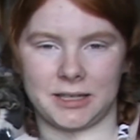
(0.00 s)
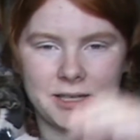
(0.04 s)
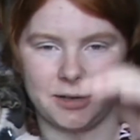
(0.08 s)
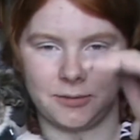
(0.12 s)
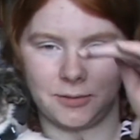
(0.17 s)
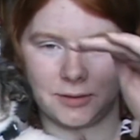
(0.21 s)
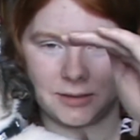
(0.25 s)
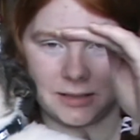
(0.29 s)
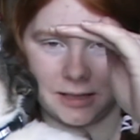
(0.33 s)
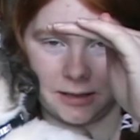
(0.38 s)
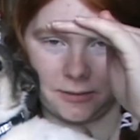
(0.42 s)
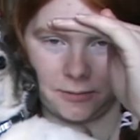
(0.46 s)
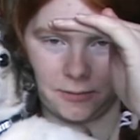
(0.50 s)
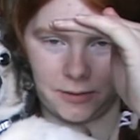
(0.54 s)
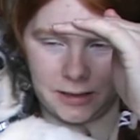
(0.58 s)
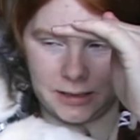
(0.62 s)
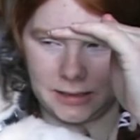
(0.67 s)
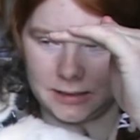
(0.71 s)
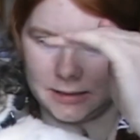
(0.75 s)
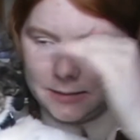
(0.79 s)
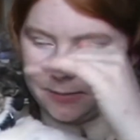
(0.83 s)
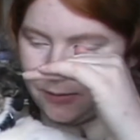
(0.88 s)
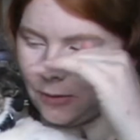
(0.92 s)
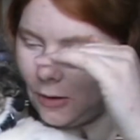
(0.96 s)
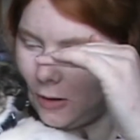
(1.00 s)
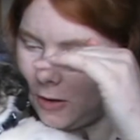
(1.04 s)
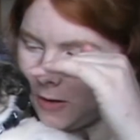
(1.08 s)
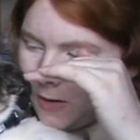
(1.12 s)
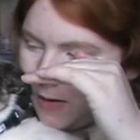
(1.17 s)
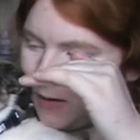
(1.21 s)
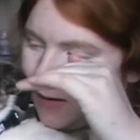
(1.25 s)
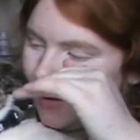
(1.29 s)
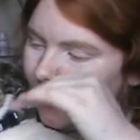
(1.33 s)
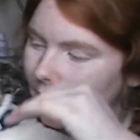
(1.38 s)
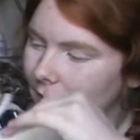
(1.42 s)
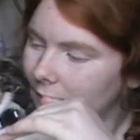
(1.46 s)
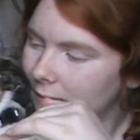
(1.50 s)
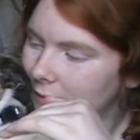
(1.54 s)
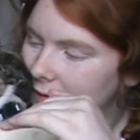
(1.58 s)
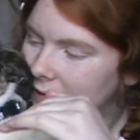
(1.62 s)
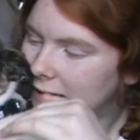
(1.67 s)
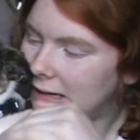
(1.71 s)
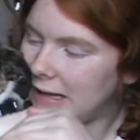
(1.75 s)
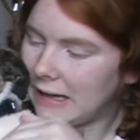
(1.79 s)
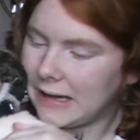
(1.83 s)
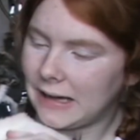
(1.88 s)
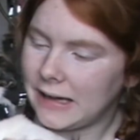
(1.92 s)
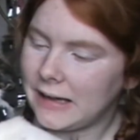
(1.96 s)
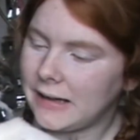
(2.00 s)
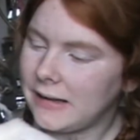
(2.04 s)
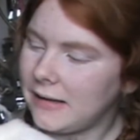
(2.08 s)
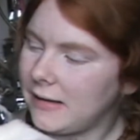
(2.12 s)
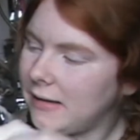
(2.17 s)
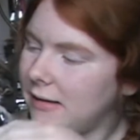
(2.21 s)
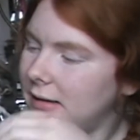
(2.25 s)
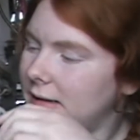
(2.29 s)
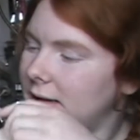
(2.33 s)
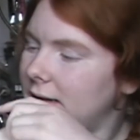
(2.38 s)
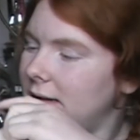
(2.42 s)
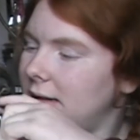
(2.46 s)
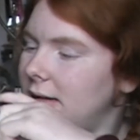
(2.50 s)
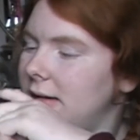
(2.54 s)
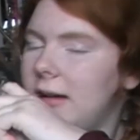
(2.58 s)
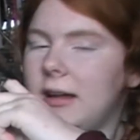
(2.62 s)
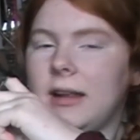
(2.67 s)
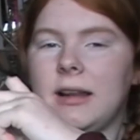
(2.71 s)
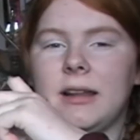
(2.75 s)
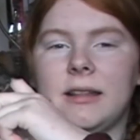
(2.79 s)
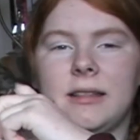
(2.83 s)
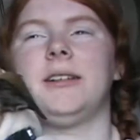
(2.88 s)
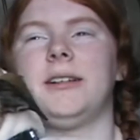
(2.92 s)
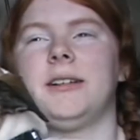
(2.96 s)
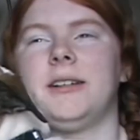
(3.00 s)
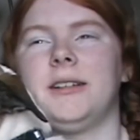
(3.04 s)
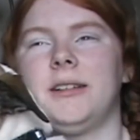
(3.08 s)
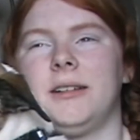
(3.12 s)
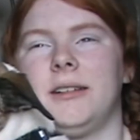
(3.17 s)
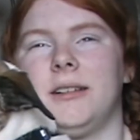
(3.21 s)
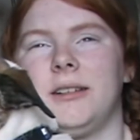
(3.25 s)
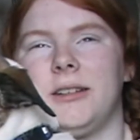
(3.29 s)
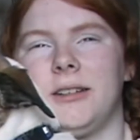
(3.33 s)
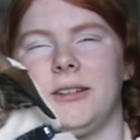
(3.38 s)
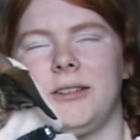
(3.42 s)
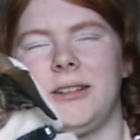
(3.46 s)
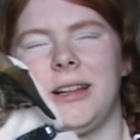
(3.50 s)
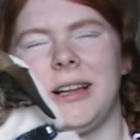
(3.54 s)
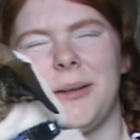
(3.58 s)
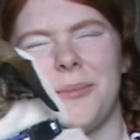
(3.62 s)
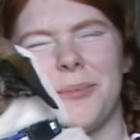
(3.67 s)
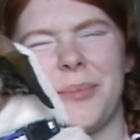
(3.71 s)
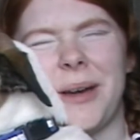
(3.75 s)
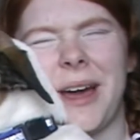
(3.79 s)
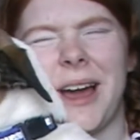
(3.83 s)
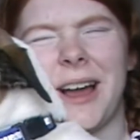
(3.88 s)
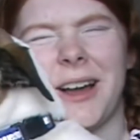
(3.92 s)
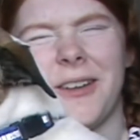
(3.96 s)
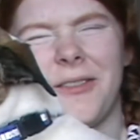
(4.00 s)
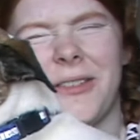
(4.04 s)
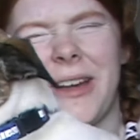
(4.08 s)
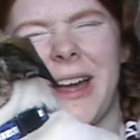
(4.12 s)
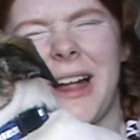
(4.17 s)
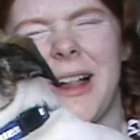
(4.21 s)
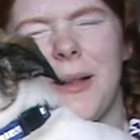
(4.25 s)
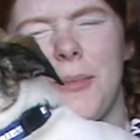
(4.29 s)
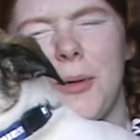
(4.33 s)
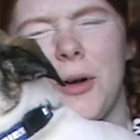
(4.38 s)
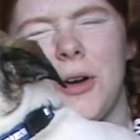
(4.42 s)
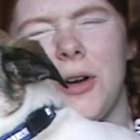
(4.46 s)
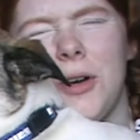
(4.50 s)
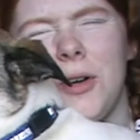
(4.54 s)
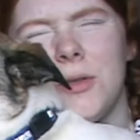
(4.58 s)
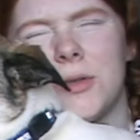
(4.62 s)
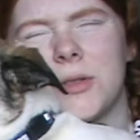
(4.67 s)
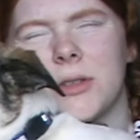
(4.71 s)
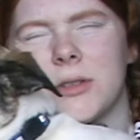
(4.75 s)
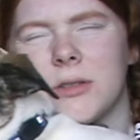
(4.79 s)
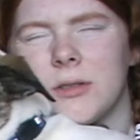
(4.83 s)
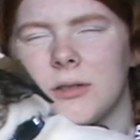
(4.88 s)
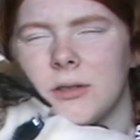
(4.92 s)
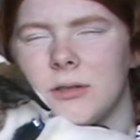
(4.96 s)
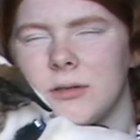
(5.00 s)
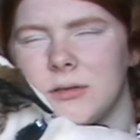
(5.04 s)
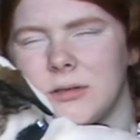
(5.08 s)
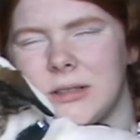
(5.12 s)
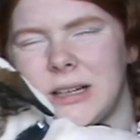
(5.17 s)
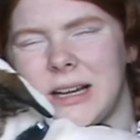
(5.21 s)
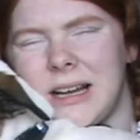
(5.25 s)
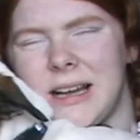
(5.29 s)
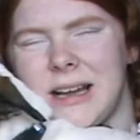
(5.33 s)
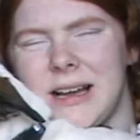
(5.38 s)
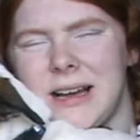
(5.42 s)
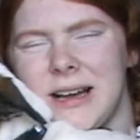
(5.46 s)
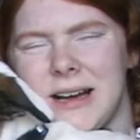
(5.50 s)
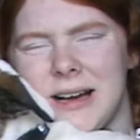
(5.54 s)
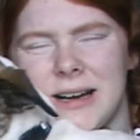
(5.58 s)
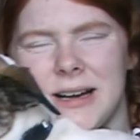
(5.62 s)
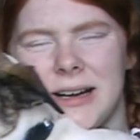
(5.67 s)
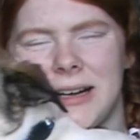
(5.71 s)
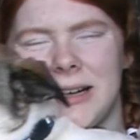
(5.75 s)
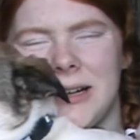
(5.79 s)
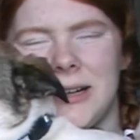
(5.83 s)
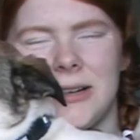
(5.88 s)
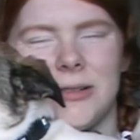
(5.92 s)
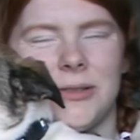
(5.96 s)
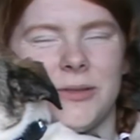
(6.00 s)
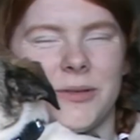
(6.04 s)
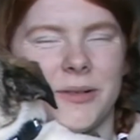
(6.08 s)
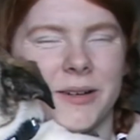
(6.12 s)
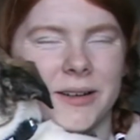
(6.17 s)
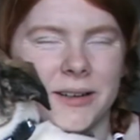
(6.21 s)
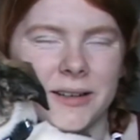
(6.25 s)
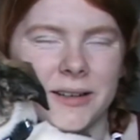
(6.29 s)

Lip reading: She was like really small. What do you think? You're like a bag of elbows! Oh!